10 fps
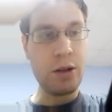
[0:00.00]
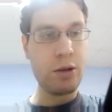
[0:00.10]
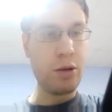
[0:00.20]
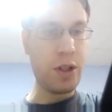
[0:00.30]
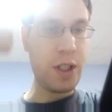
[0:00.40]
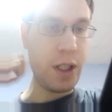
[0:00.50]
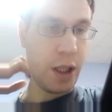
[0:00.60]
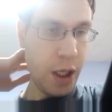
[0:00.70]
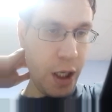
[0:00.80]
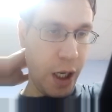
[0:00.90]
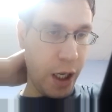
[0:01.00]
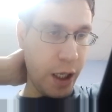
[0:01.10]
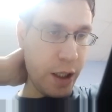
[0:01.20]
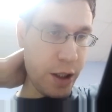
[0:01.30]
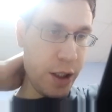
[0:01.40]
to see. A
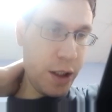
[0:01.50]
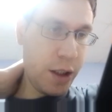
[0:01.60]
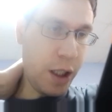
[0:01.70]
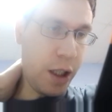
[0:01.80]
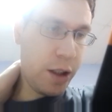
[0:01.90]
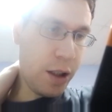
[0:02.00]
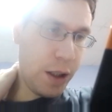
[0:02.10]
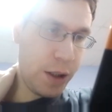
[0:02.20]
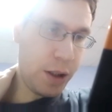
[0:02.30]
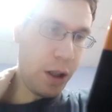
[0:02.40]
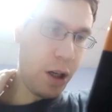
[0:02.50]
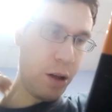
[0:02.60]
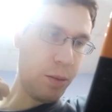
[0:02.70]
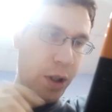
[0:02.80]
great thunderstorm